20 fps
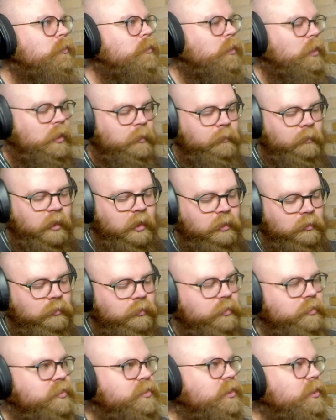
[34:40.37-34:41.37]
i'm like
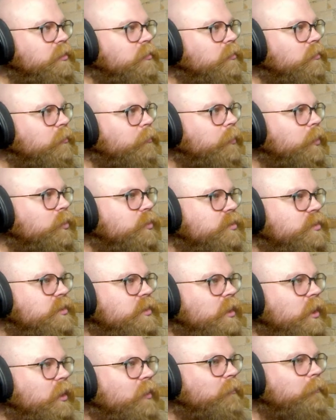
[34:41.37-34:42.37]
losing the post
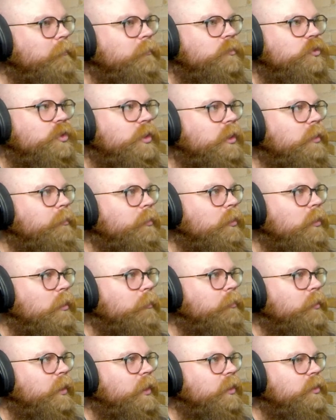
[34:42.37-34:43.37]
that i'm trying to pull
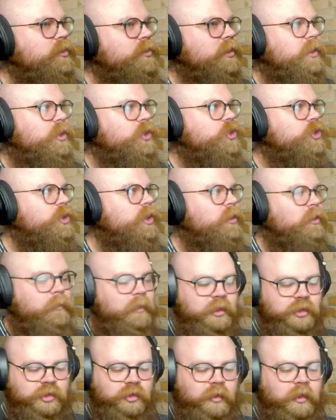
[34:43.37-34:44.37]
up right now so i can share them
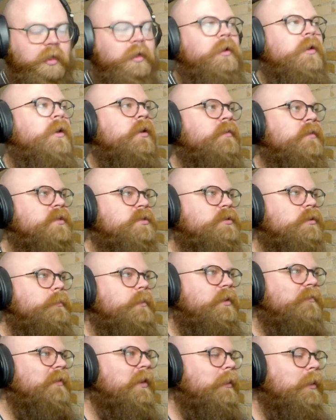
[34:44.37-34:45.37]
on screen this will
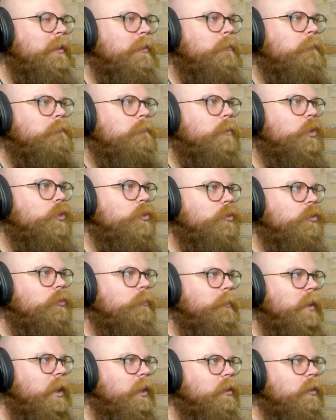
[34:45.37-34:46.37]
be very mogul
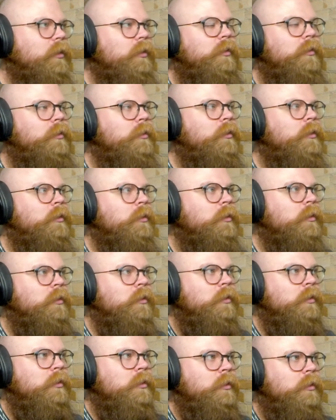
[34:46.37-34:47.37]
mail.
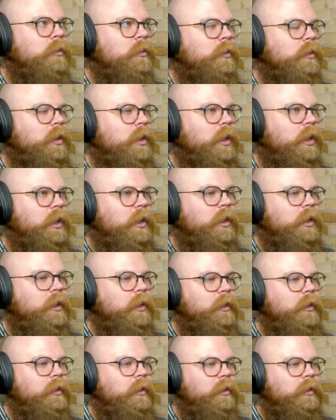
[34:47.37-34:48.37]

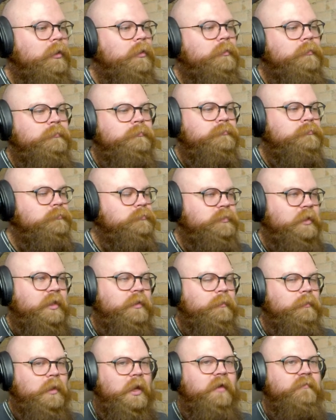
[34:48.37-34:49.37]
uh
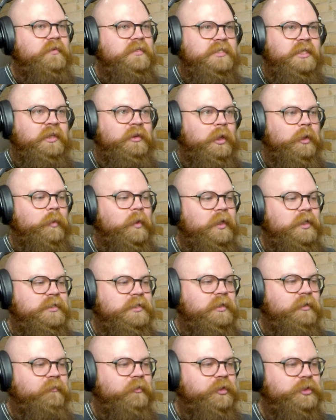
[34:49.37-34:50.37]
obviously ludwig
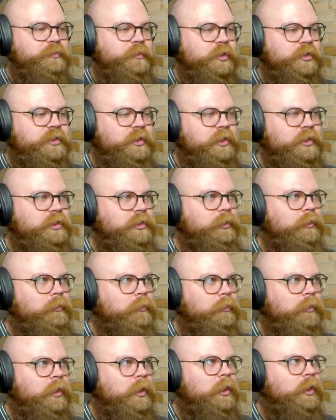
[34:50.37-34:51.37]
isn't the first person to
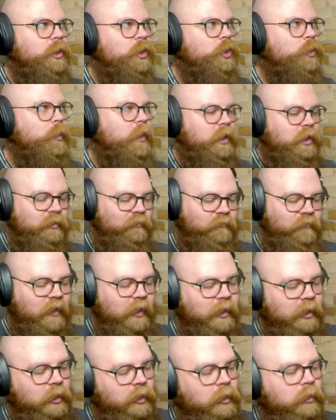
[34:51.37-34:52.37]
do quick
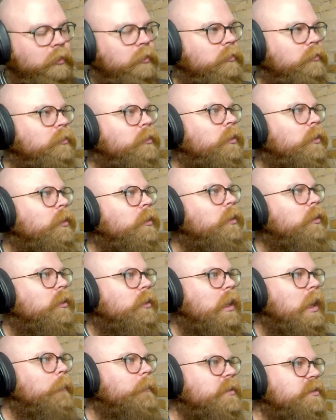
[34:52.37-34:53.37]
fire
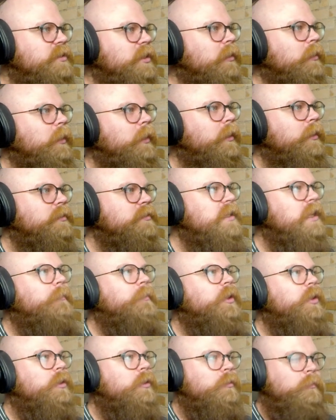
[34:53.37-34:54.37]
commentary on a
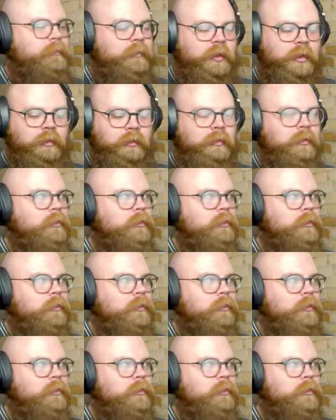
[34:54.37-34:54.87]
topic, but